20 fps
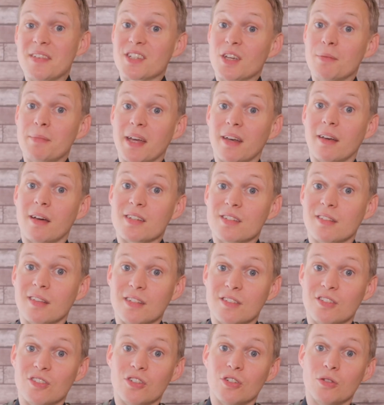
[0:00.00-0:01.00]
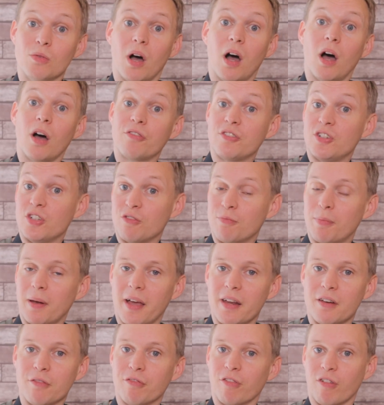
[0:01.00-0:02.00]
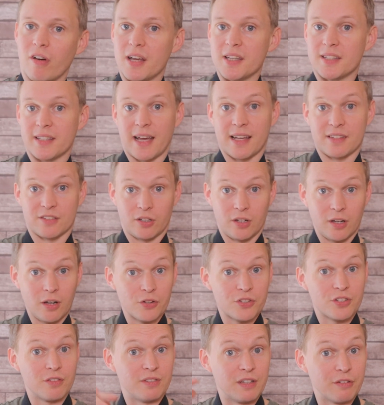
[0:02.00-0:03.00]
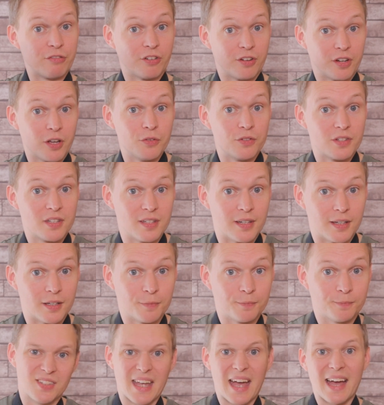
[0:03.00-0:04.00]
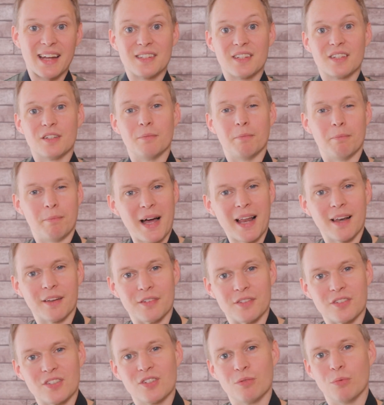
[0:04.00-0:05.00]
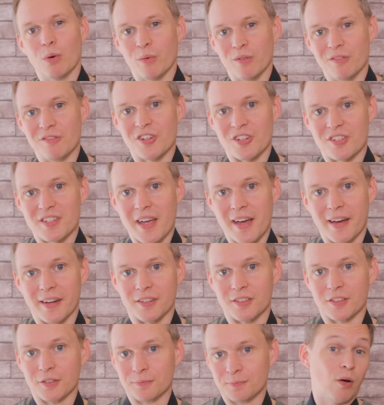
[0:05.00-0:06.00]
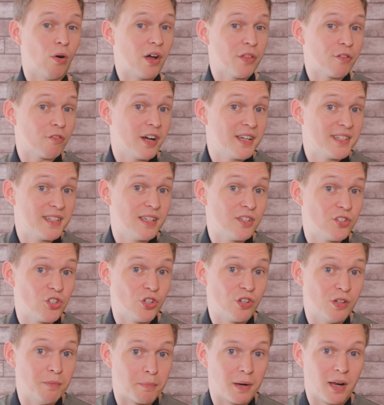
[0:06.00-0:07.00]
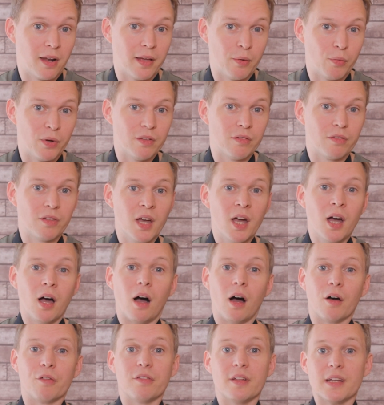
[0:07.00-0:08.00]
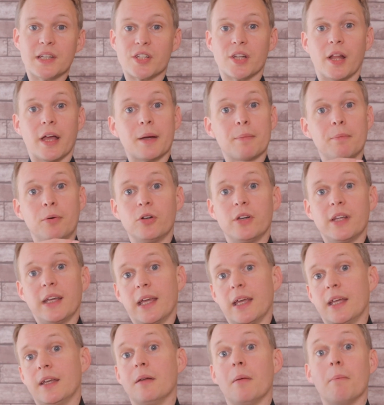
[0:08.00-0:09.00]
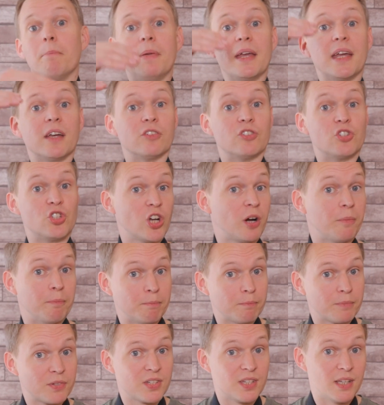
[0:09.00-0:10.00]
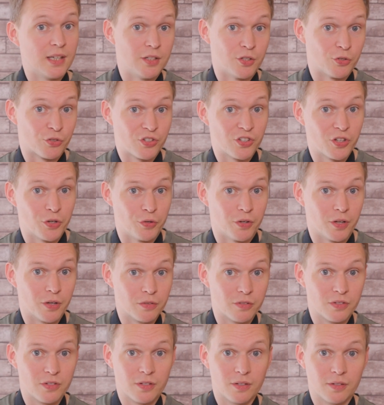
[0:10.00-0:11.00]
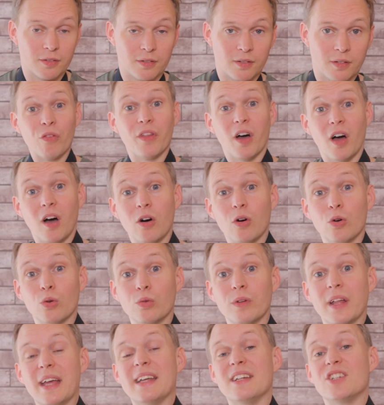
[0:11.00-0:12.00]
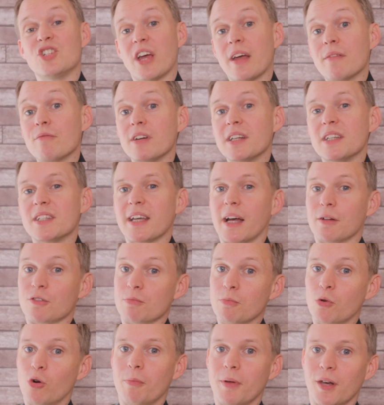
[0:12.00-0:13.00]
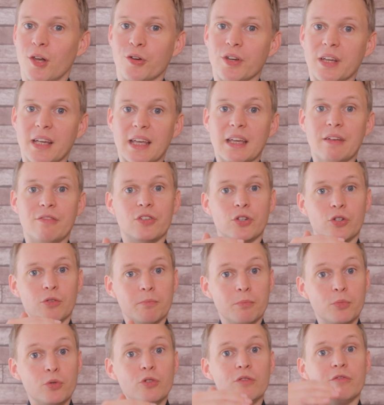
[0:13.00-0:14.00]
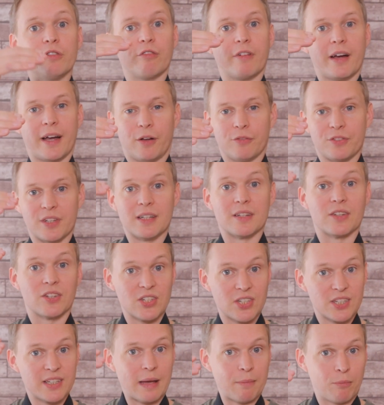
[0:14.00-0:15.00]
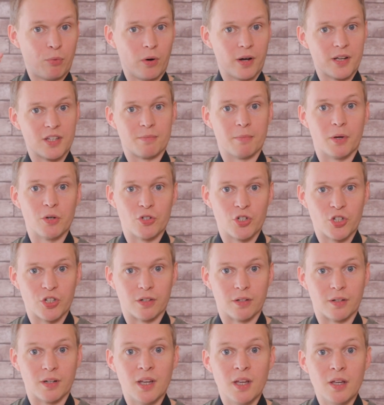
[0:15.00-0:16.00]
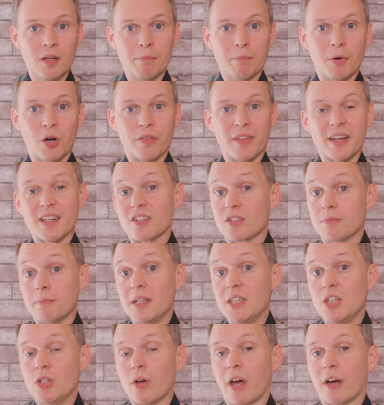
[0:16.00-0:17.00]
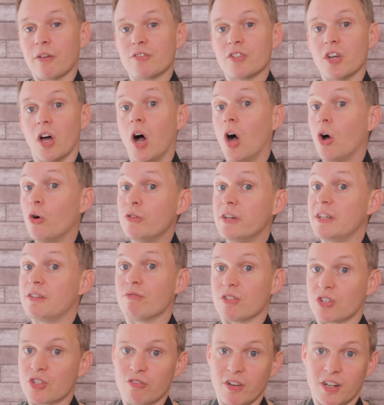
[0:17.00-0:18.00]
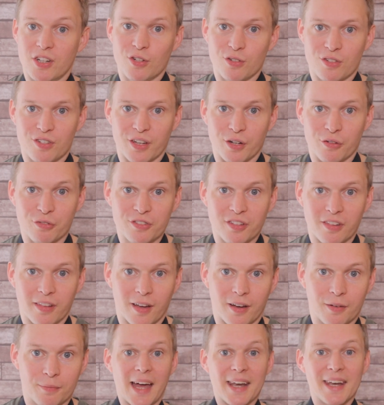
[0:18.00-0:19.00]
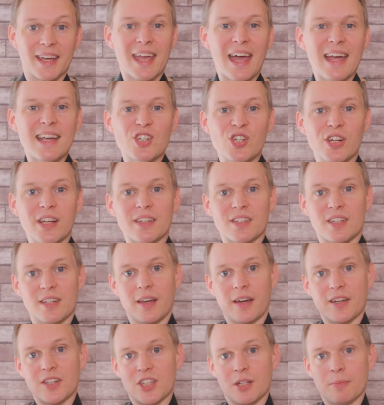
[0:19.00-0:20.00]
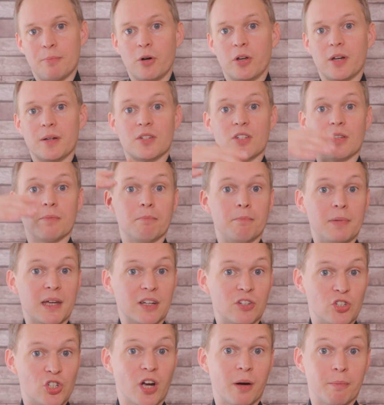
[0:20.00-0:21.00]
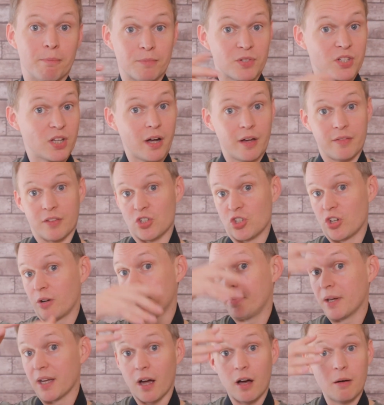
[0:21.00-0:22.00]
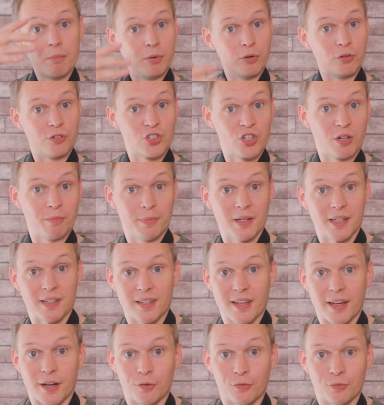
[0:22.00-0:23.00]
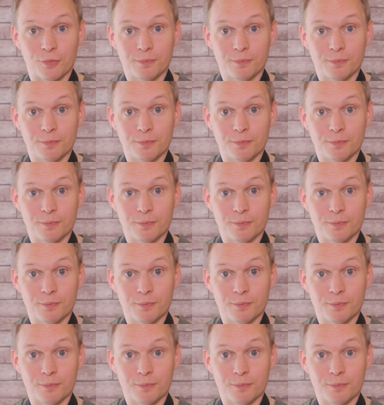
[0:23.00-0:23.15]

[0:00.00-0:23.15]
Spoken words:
this can be a nice thing to do after you've played a phrase that has lots of different notes in it, because it adds some balance to what we've just had. Now, other ideas you can play with are things like putting in bigger jumps in your solos. On the whole, it generally sounds more melodic if you move around in a stepwise motion, but that doesn't mean you have to only restrict yourself to that. And occasionally it's nice to put in some big jumps, either jumping up or jumping down.